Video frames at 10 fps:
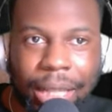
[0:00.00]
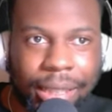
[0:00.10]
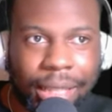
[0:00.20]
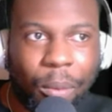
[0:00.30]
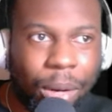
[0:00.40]

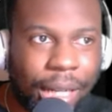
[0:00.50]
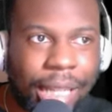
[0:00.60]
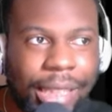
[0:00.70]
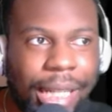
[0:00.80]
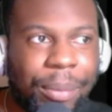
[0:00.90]
And they won a lot
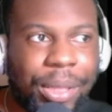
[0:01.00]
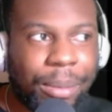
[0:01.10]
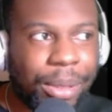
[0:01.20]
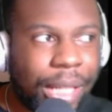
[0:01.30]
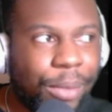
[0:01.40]
of
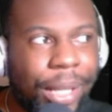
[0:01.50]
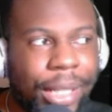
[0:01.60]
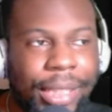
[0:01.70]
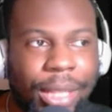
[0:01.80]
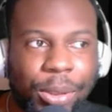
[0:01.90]
championships, so that's why
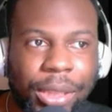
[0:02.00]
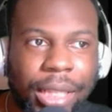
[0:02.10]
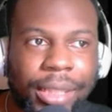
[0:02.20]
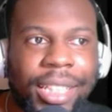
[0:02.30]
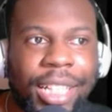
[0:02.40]
they're the coach there.